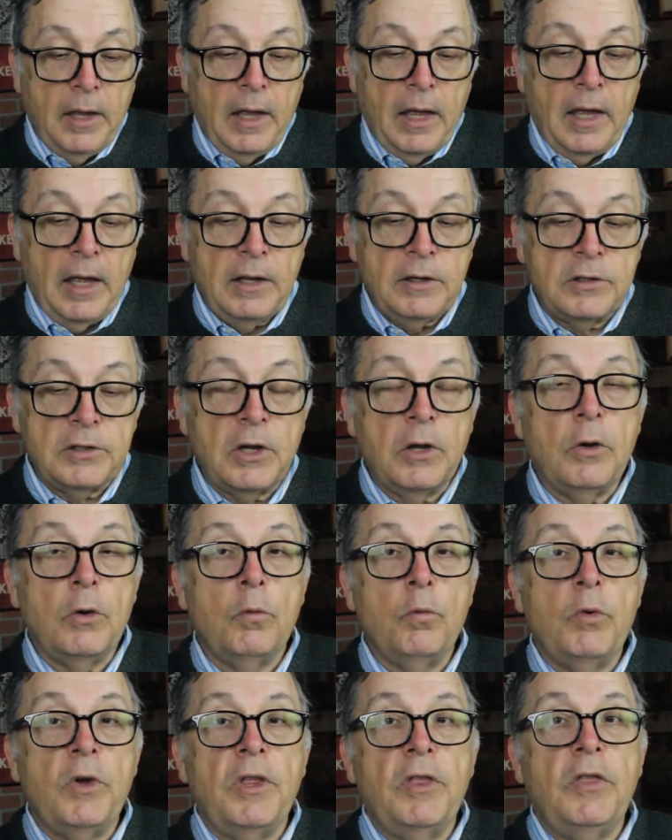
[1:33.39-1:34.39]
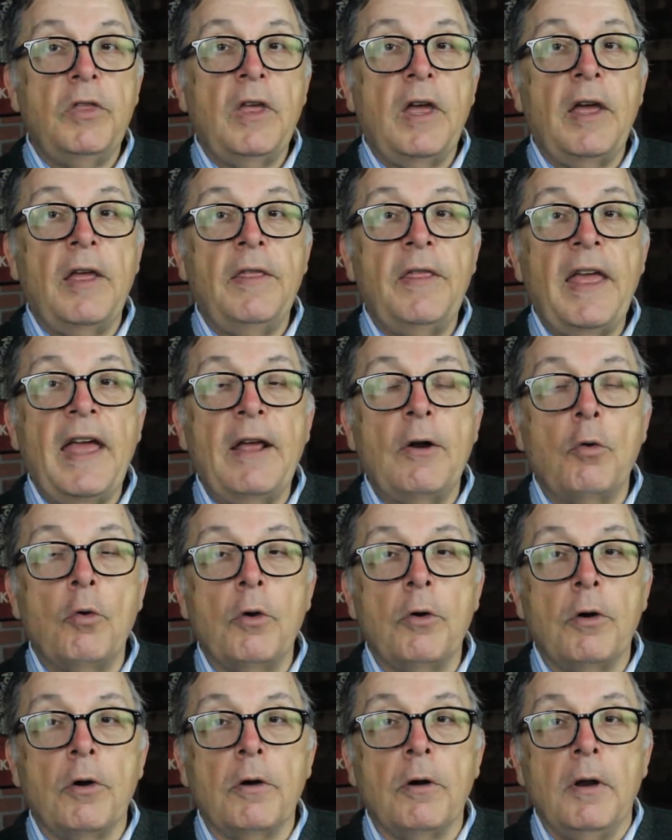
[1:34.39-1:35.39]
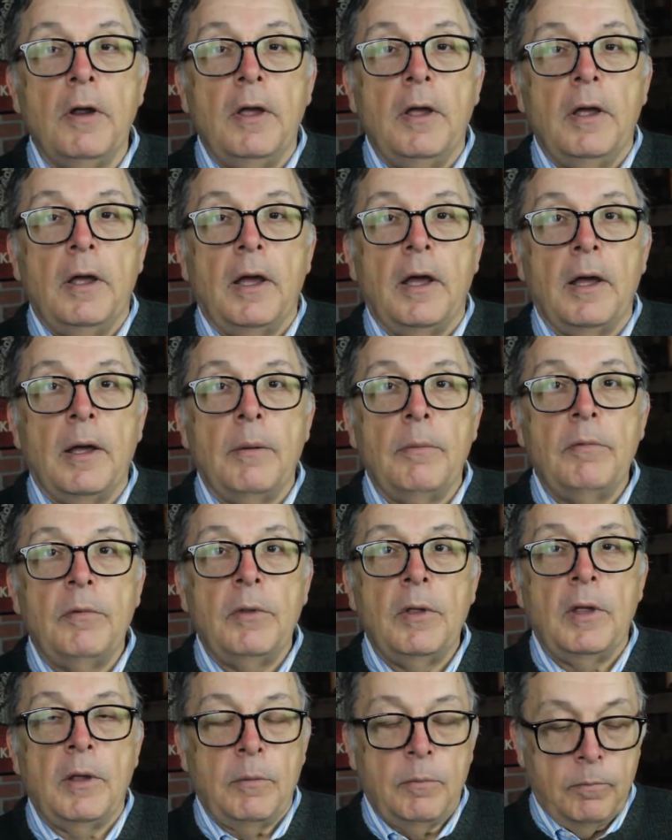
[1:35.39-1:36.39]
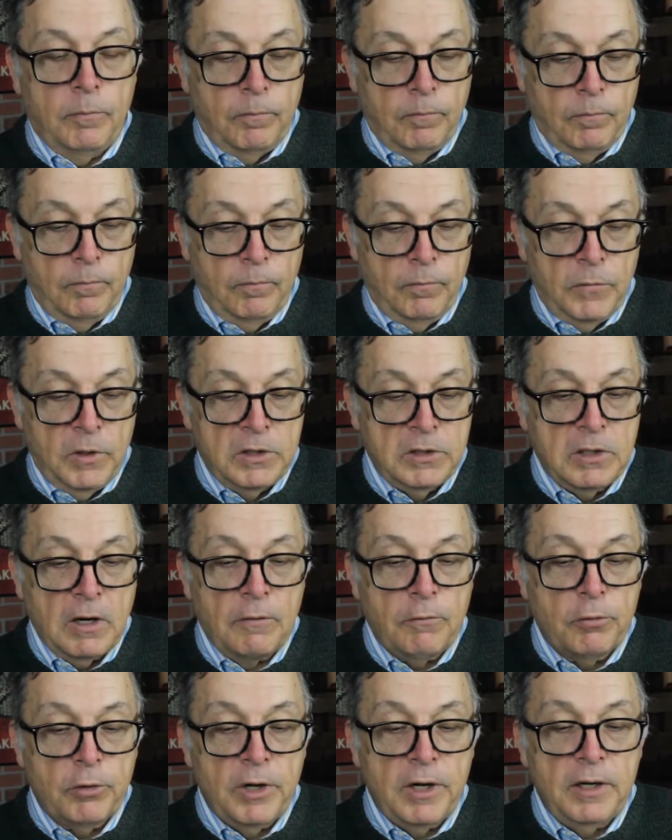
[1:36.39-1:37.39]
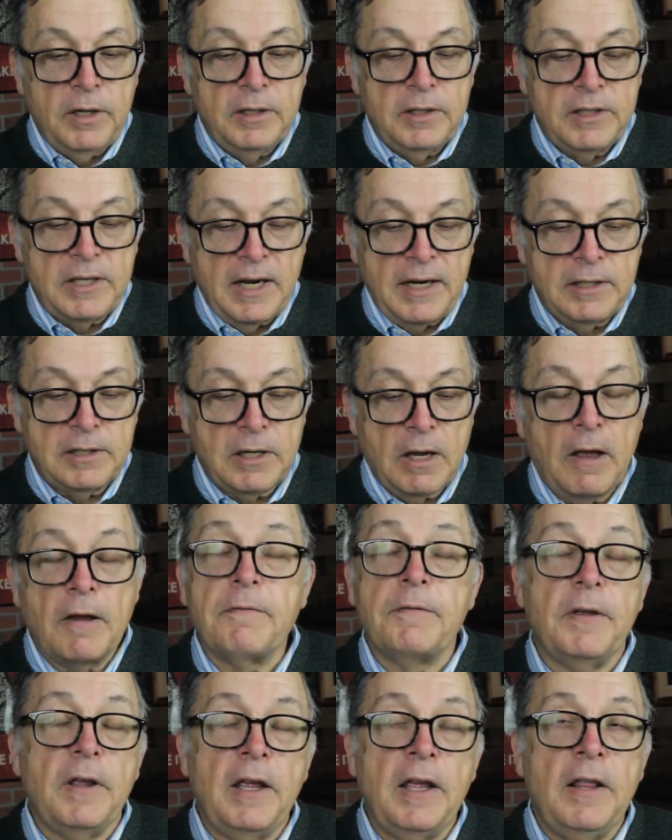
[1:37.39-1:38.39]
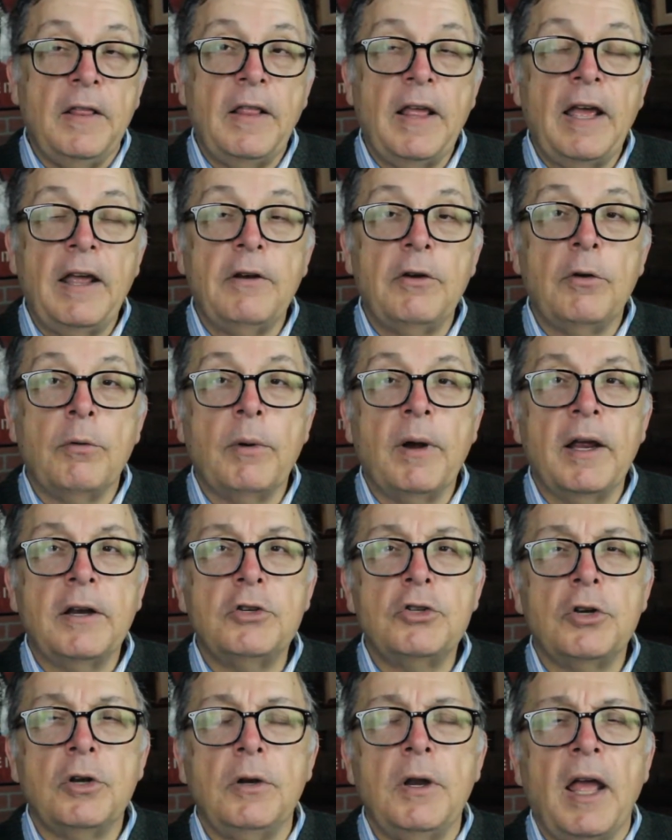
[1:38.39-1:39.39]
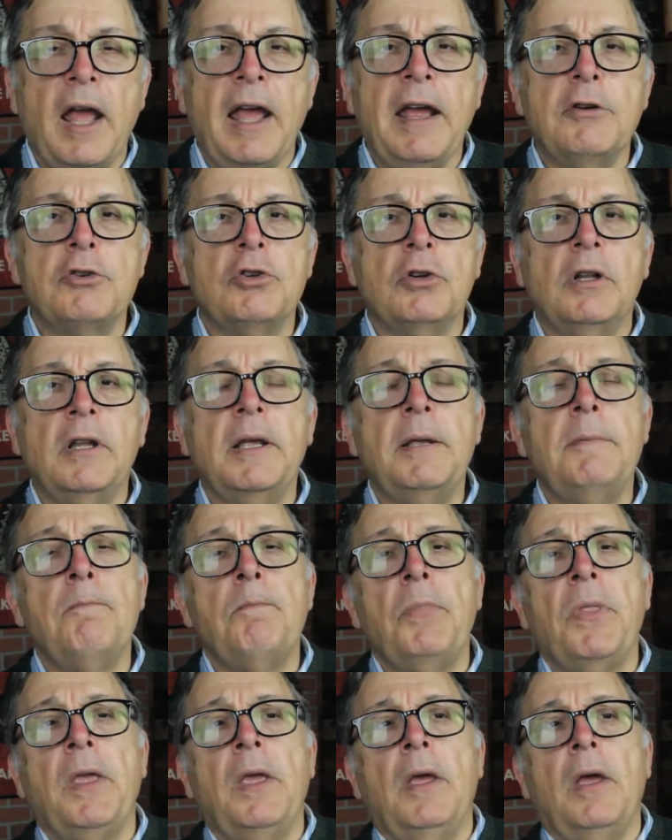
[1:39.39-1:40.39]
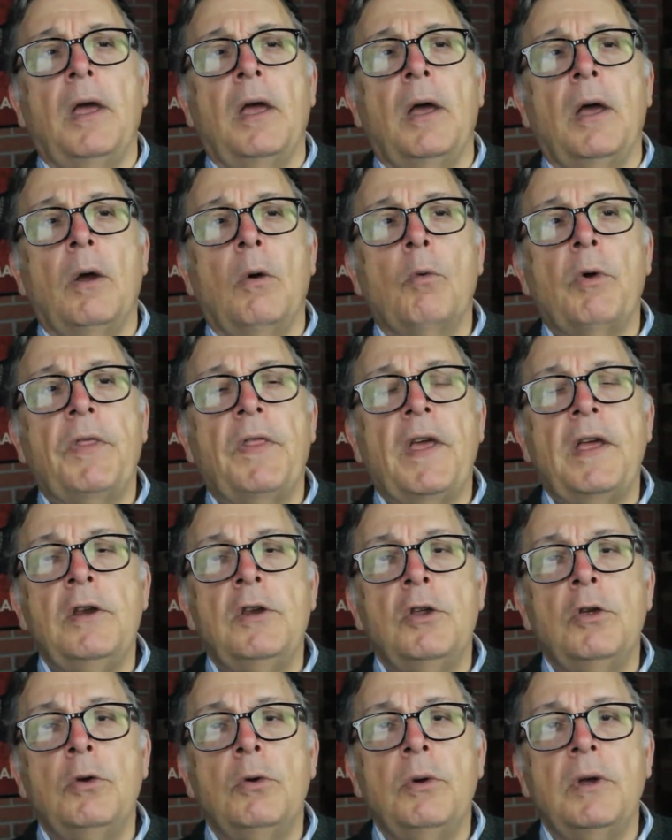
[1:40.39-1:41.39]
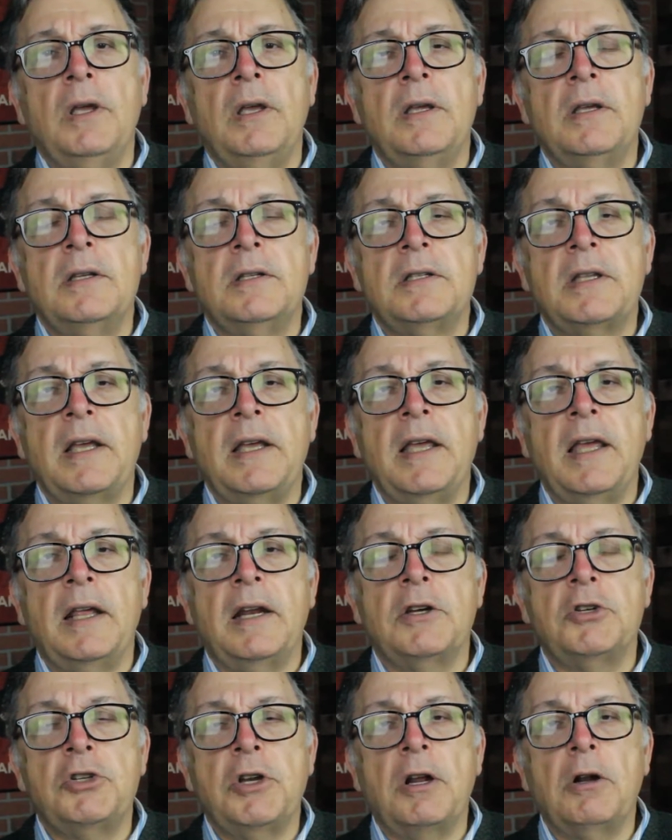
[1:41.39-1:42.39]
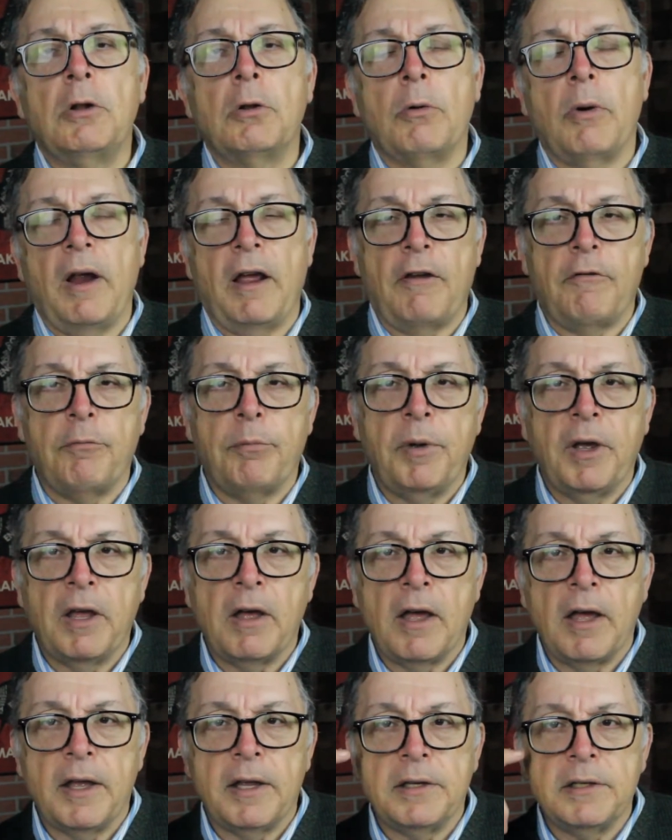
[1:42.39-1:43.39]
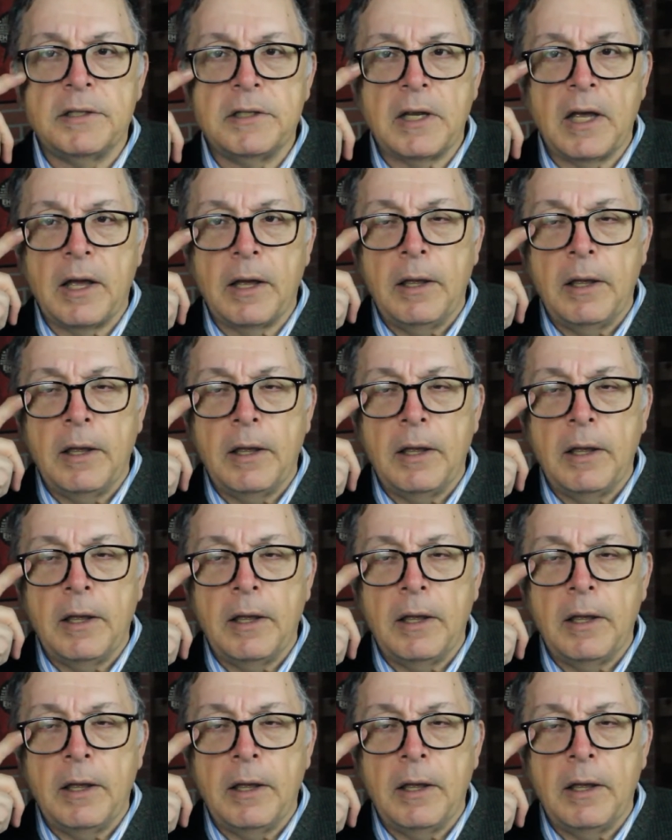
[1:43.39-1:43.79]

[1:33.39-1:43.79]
And so with that order, Discovery takes off in that direction. Actually, what they do is they get a shuttlecraft, because